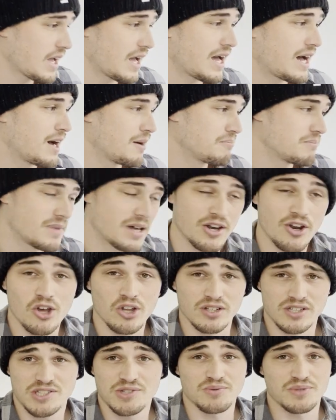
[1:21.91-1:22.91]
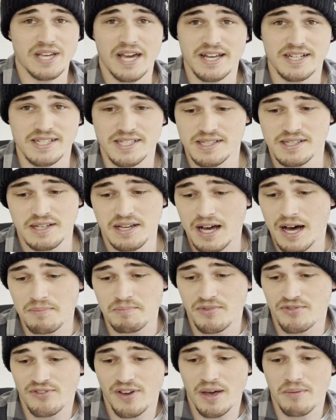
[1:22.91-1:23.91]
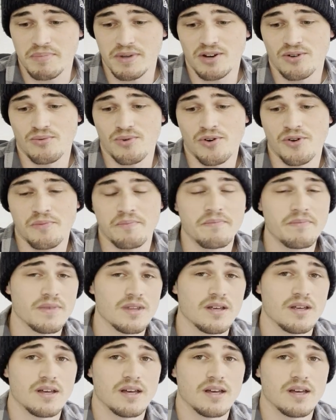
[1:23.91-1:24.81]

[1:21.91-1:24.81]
and Early still takes up a fair bit of room.